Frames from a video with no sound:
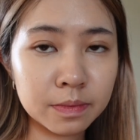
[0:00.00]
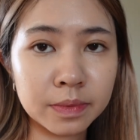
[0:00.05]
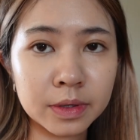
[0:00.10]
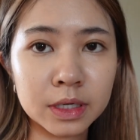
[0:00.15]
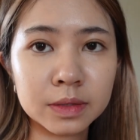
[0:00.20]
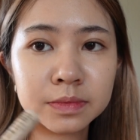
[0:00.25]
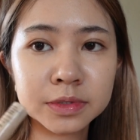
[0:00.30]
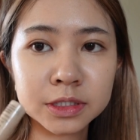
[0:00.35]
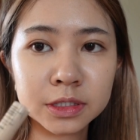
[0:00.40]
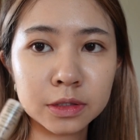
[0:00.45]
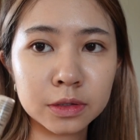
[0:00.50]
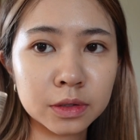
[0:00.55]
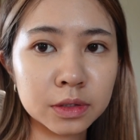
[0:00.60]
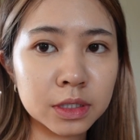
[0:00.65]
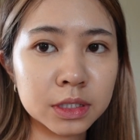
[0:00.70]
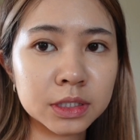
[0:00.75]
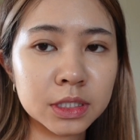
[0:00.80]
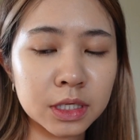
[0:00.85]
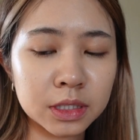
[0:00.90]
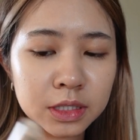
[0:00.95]
but I'm still
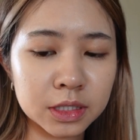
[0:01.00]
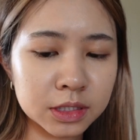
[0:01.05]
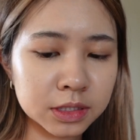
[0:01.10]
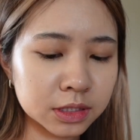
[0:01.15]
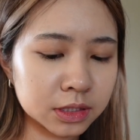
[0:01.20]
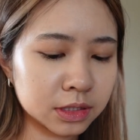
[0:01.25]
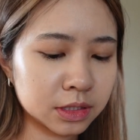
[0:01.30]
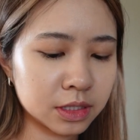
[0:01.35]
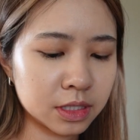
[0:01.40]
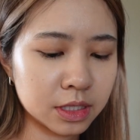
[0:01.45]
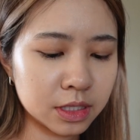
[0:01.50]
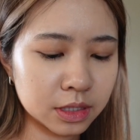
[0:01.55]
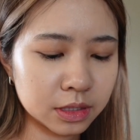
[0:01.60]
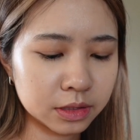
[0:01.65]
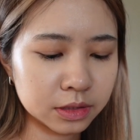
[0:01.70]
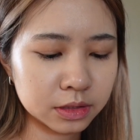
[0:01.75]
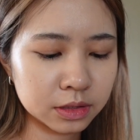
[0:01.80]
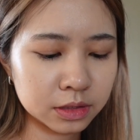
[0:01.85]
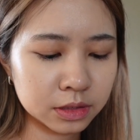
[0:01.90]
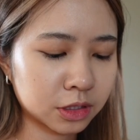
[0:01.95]
gonna take this
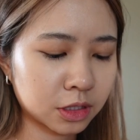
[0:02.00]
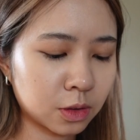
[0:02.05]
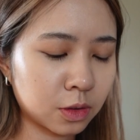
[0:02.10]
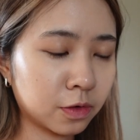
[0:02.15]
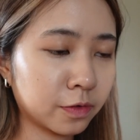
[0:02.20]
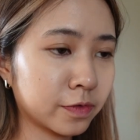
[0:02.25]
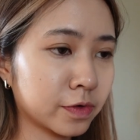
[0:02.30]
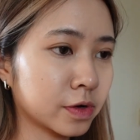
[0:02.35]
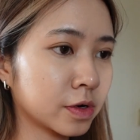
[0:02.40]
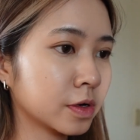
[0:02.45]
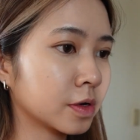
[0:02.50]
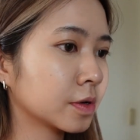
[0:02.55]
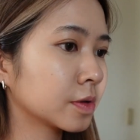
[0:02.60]
and just go over